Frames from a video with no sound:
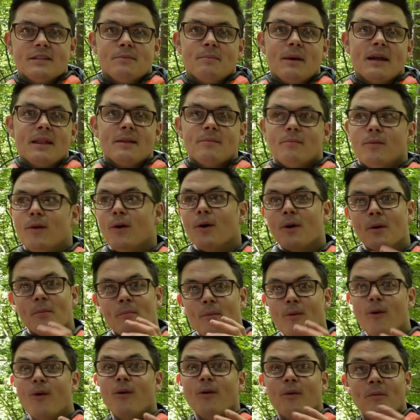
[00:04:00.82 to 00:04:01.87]
to make them look
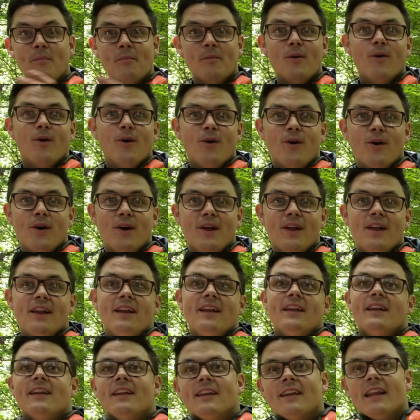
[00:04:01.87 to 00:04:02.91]
more and more
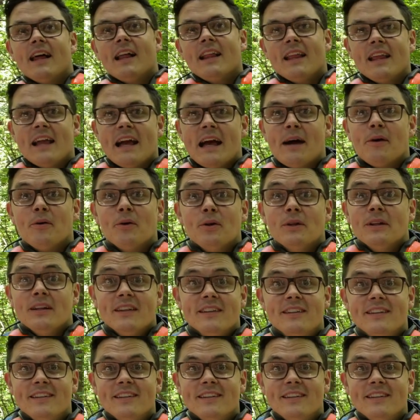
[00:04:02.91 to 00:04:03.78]
like the owl.